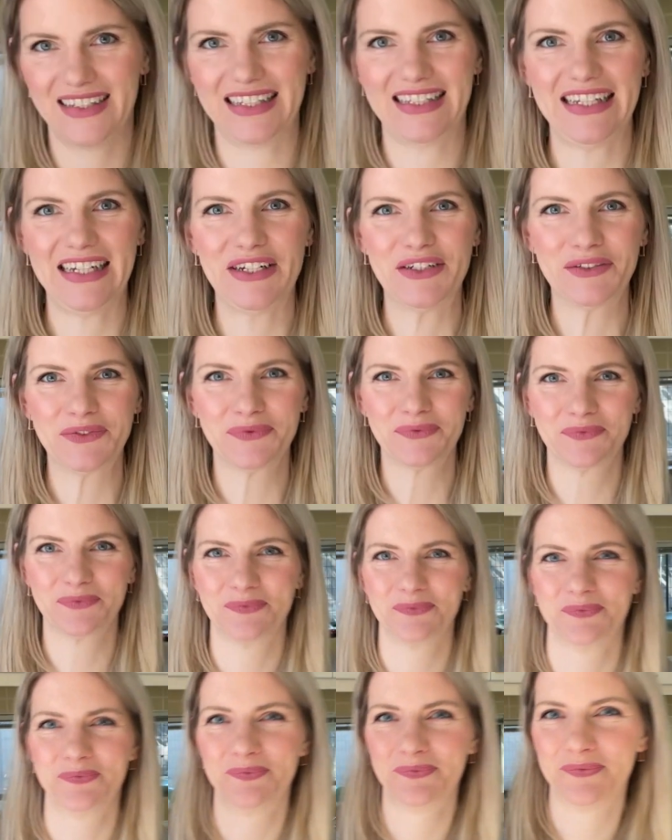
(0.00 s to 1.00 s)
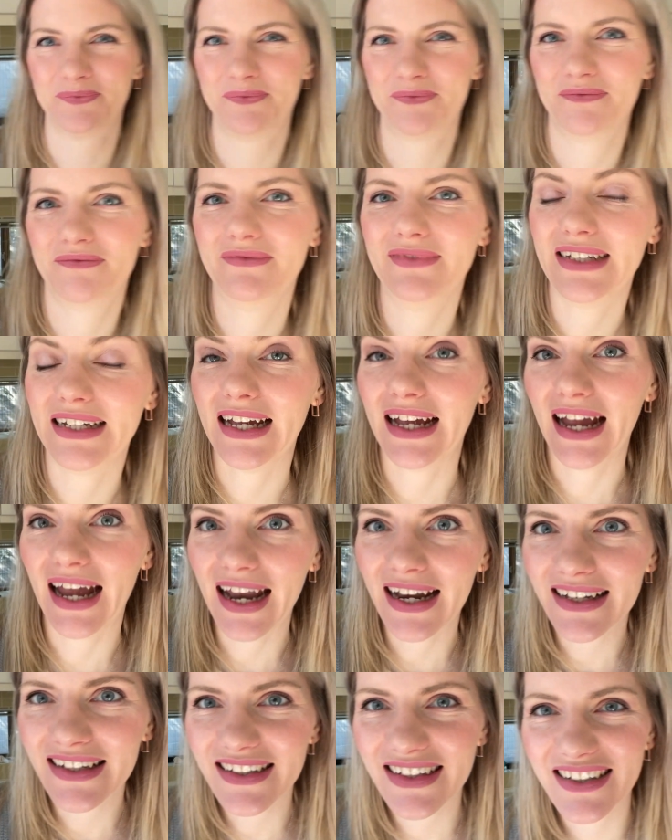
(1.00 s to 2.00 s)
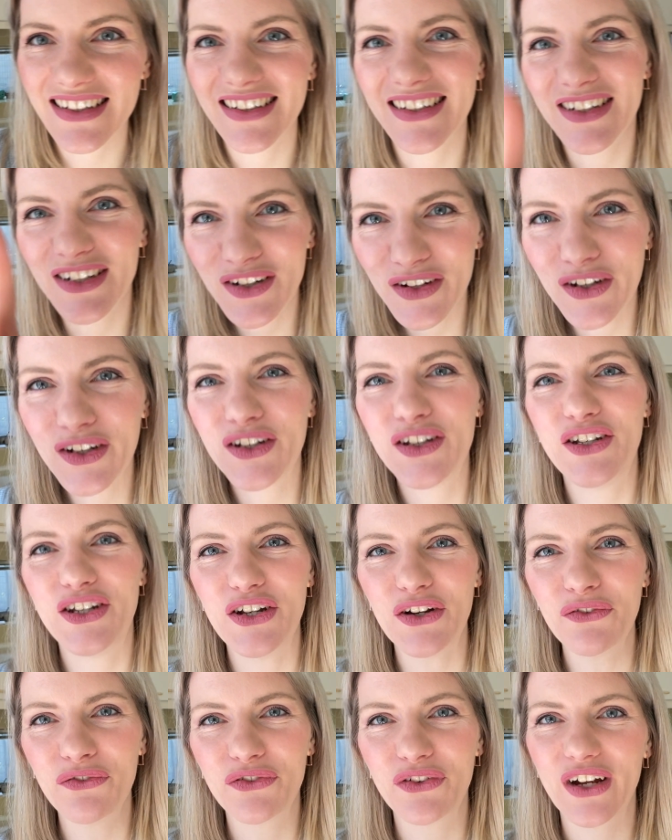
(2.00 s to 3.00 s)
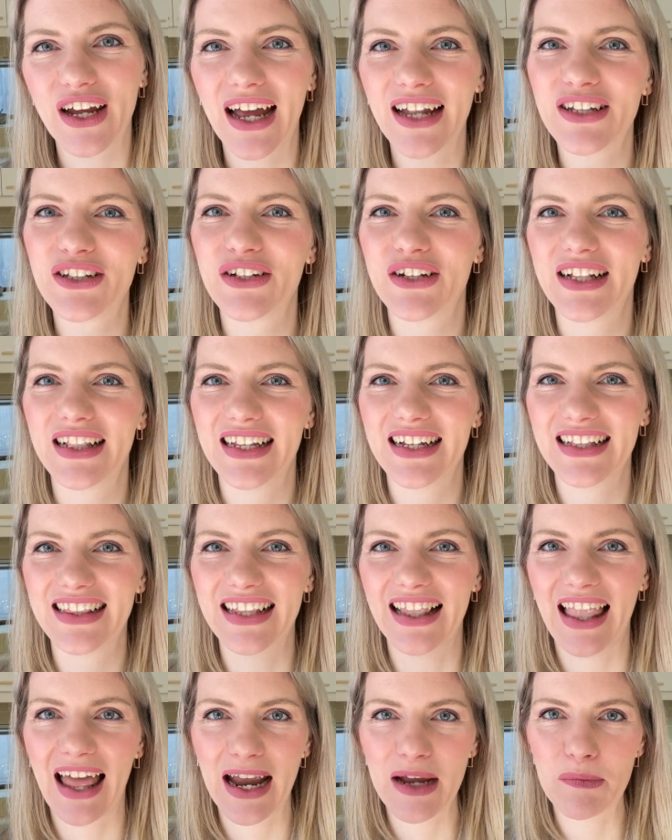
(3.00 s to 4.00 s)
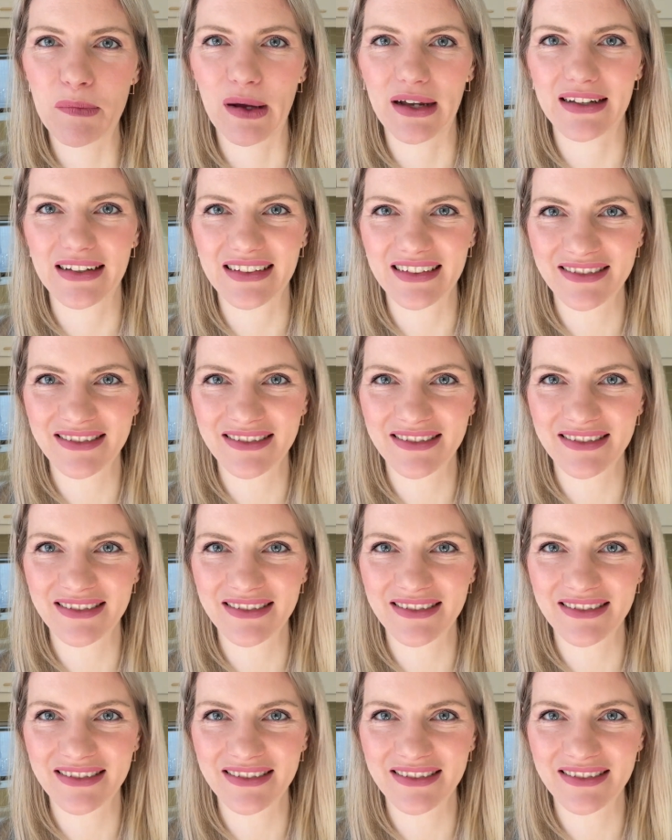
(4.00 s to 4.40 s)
See you. And don't forget to click the like button.